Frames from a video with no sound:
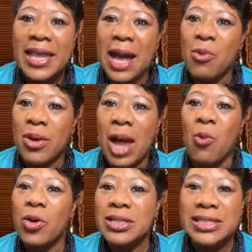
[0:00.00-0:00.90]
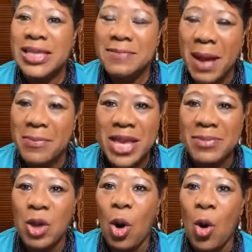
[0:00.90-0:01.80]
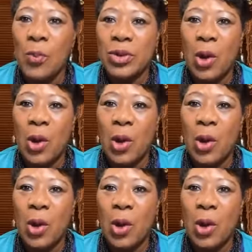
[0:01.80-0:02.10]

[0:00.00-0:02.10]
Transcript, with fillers: And I and I wanted to get my baby home.